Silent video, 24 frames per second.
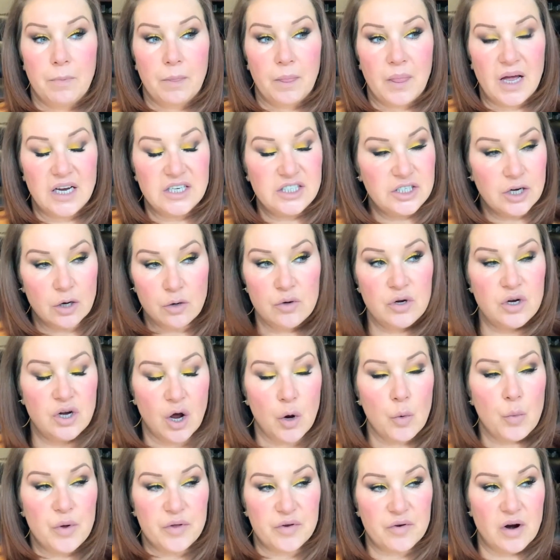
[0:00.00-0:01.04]
I don't
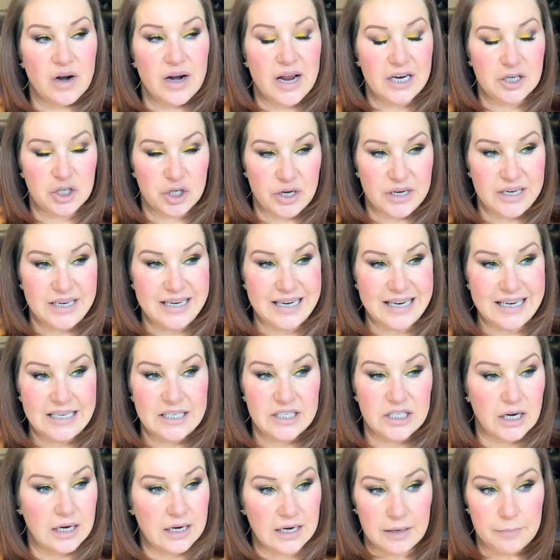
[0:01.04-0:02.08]
know whether I'll actually need
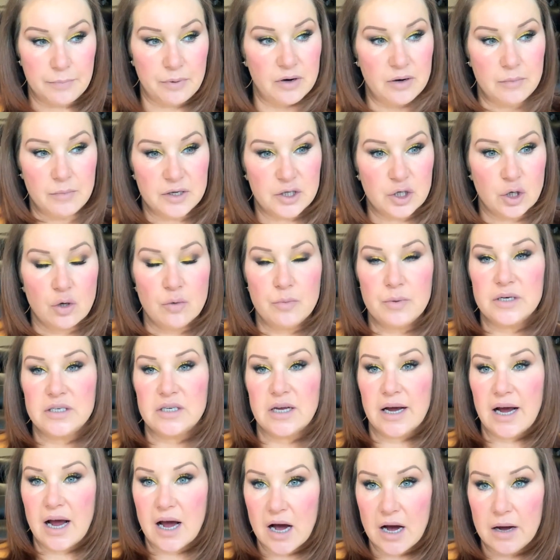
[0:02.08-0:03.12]
to clipper him at all, because
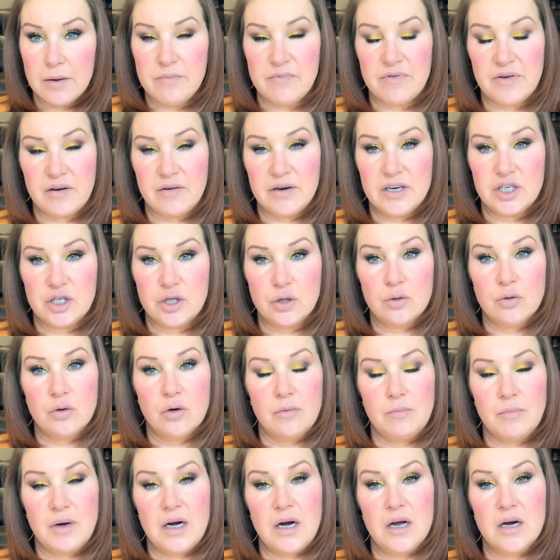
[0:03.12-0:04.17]
I cut him very short
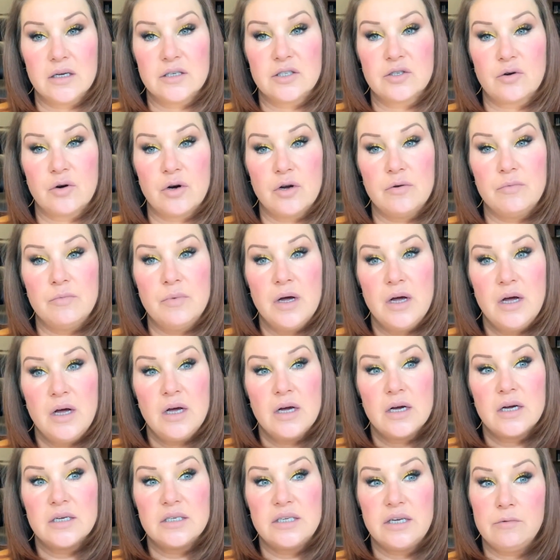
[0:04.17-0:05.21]
at my last groom
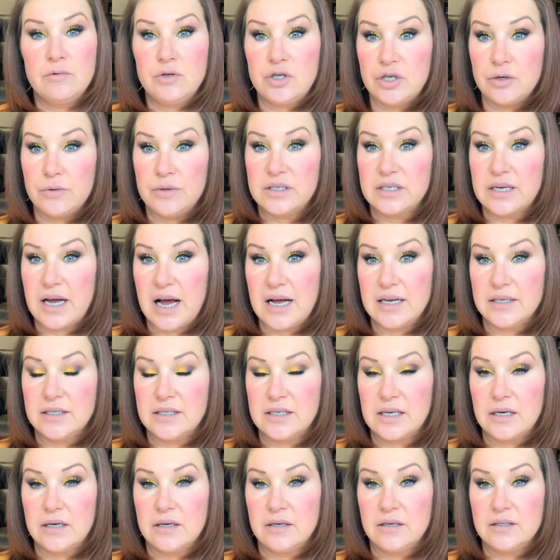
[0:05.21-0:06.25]
because he was due his
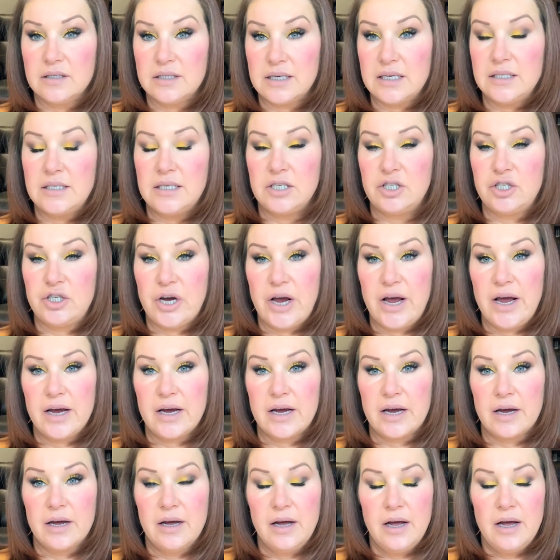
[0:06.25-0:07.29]
cancer centre
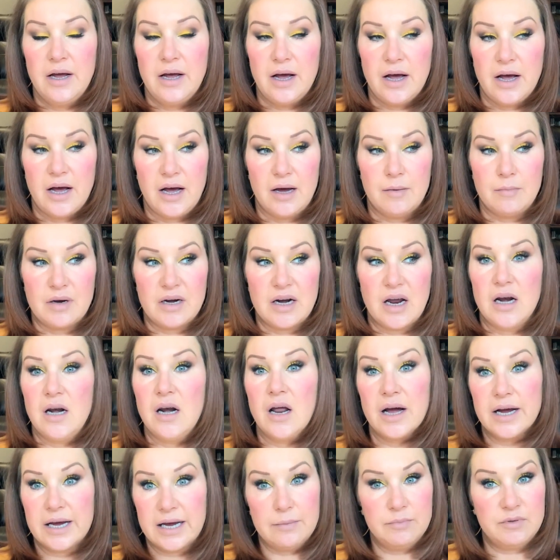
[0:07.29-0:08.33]
check. And I
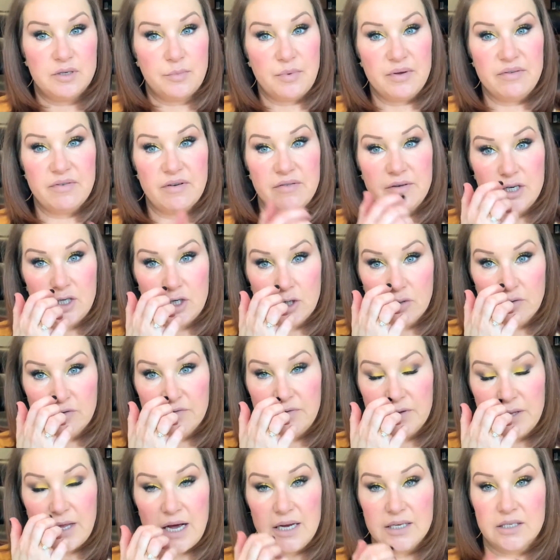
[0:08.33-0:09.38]
like him to be very short
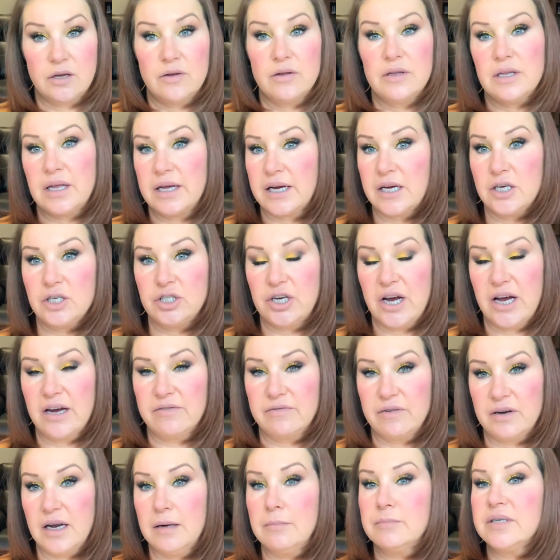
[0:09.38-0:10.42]
for that so that they can check
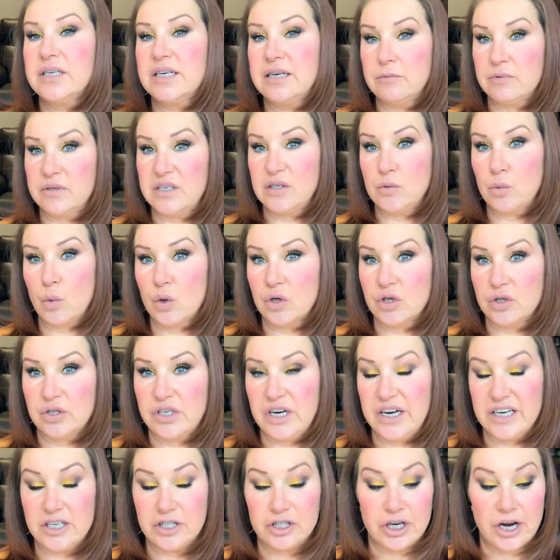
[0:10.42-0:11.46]
for lumps, and it was his 1
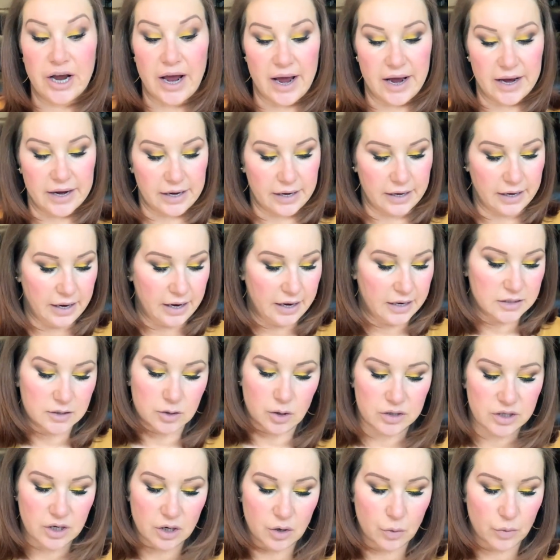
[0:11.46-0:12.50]
year check.
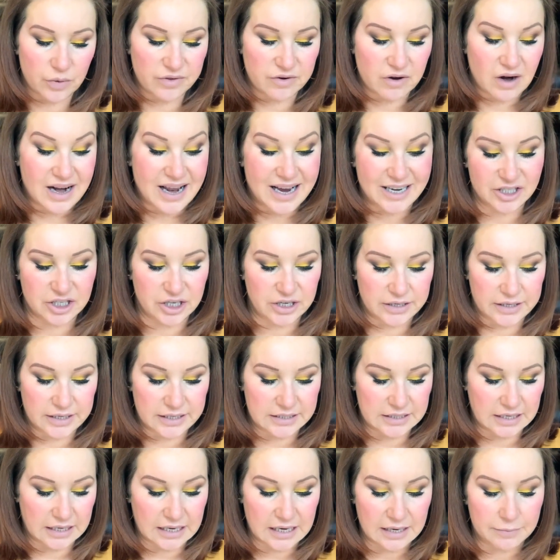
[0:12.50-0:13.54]
So I don't know whether I'll actually
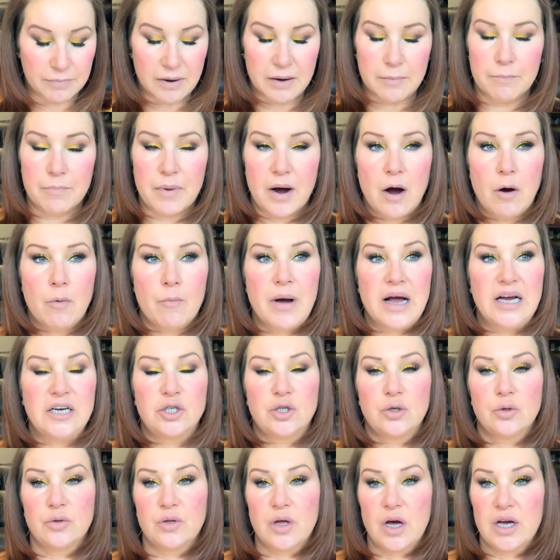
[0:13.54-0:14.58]
need to clip him, but I'll make
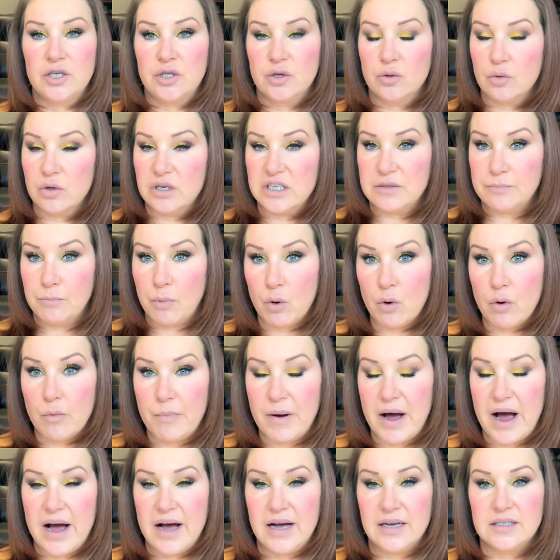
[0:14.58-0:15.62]
sure that I do all his paw
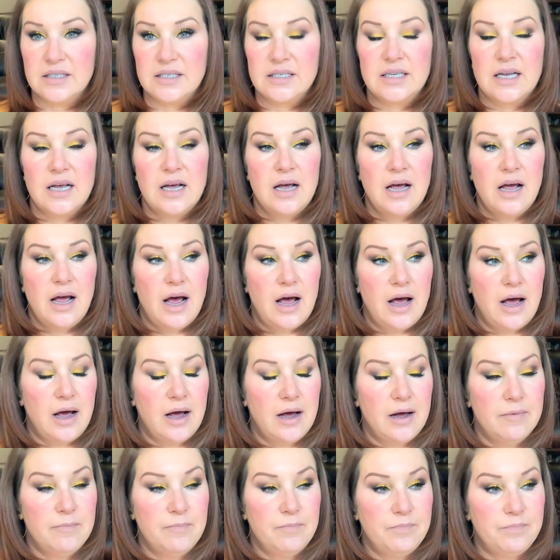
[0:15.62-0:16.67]
pads.
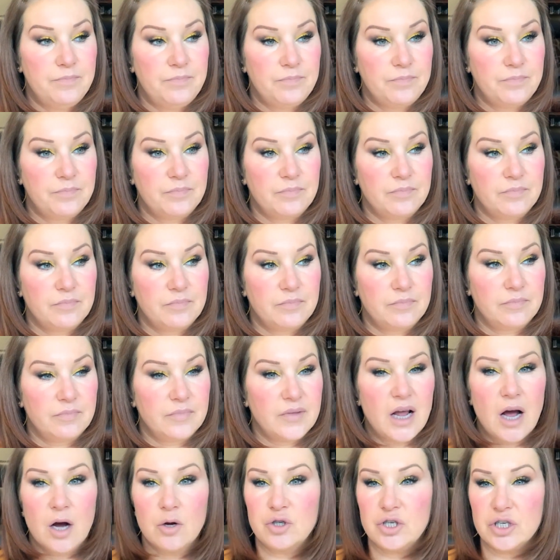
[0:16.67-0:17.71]

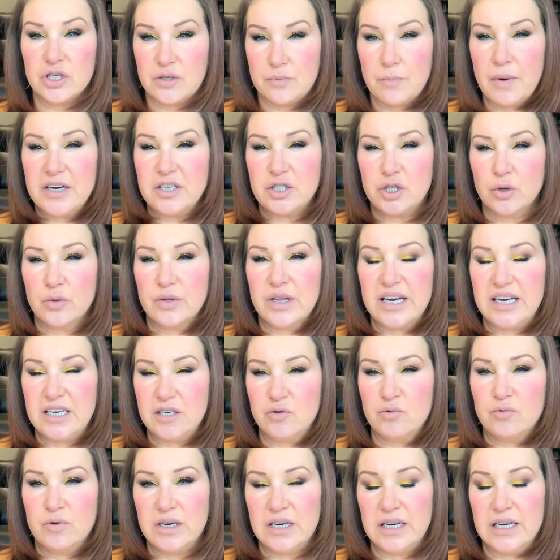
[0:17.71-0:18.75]
I'll just make sure that
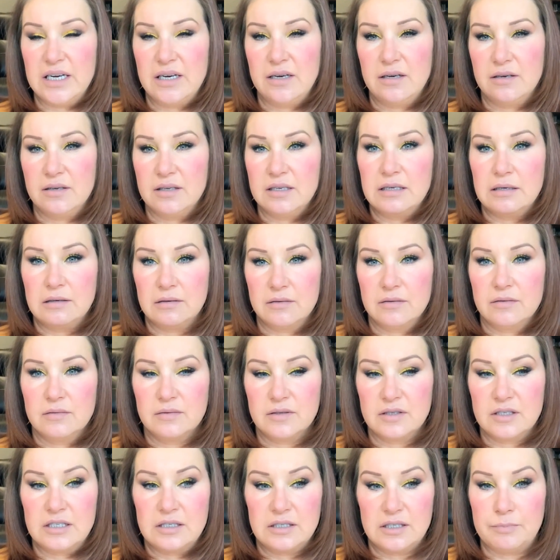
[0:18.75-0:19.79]
he's really
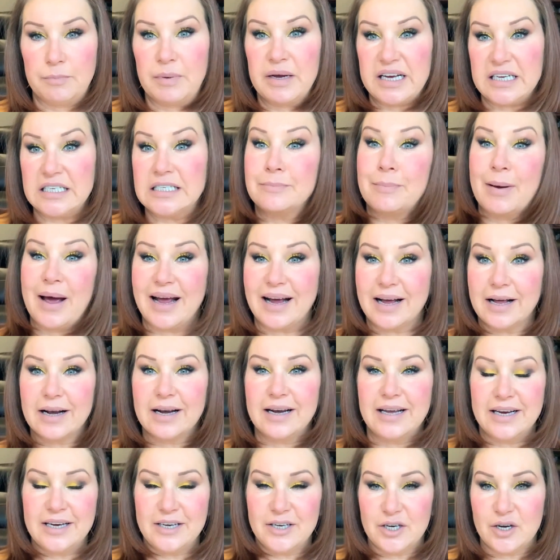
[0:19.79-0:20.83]
spick and span
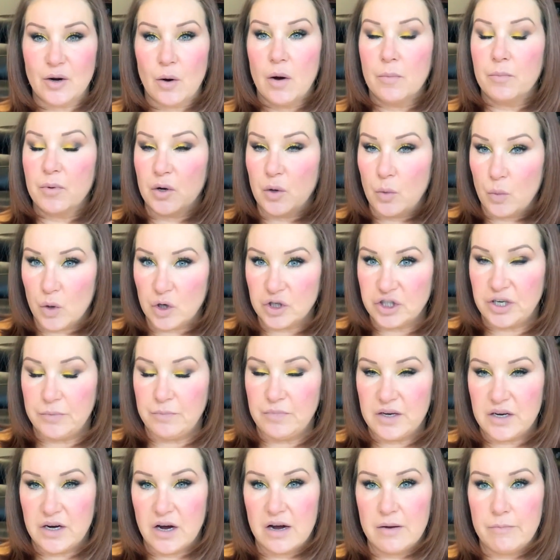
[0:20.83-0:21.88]
clean. I'm going to wash him
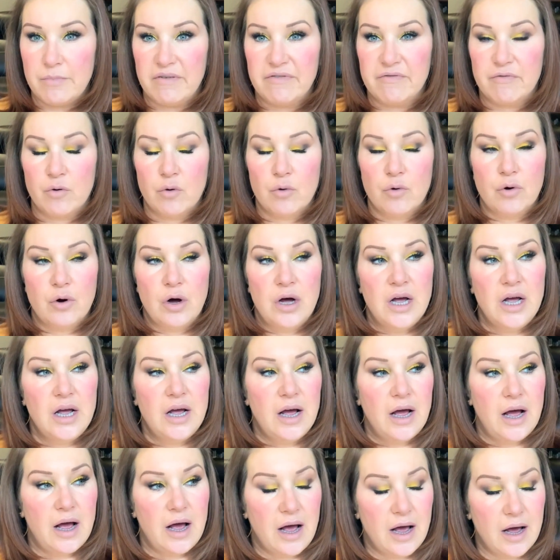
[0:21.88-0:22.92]
the night before.
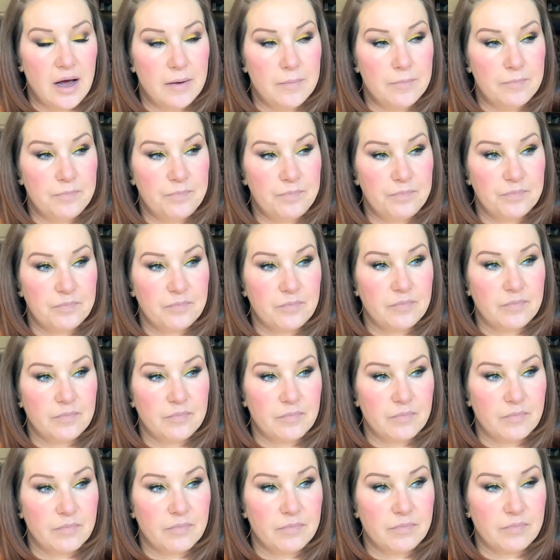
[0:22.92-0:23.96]

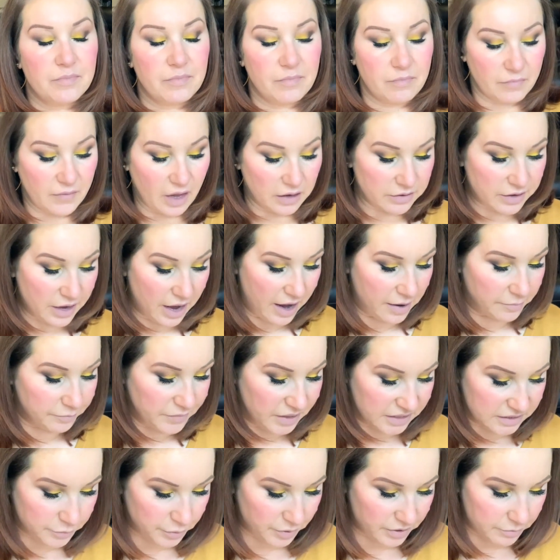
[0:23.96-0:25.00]
Yeah,
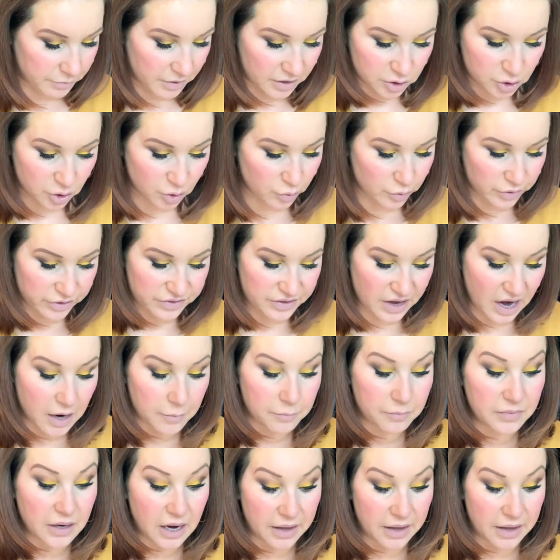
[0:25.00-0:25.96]
that's pretty much all with that.